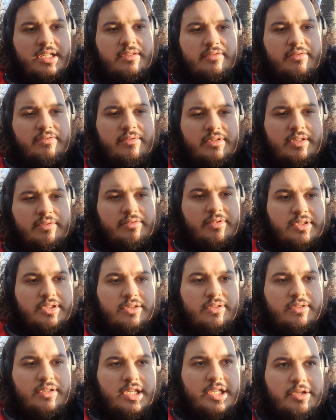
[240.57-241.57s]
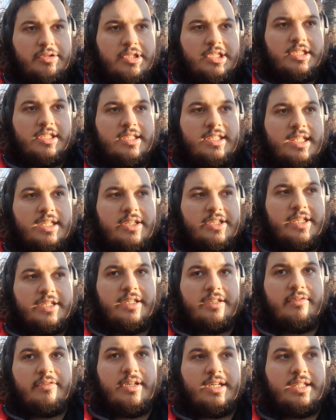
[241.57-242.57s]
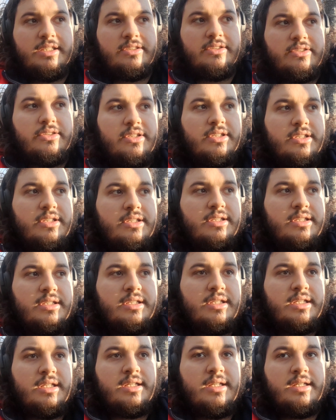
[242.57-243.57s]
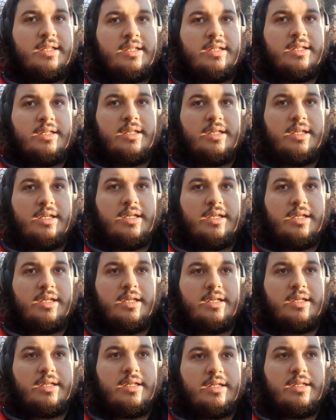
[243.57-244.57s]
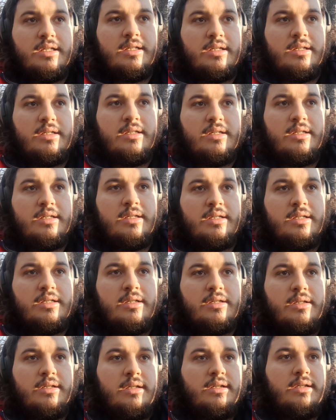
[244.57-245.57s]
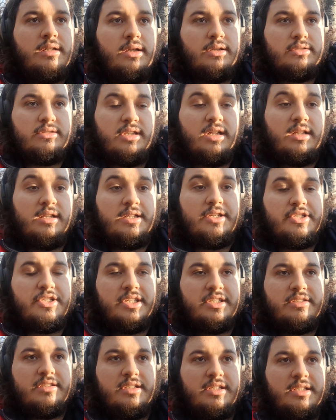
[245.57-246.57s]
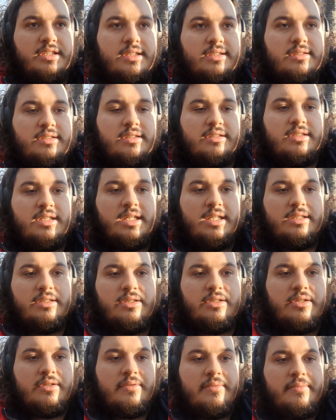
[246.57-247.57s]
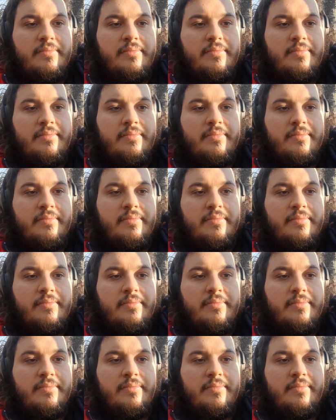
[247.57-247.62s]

that it was only a utilitarian device, he lost all interest in it, as he says.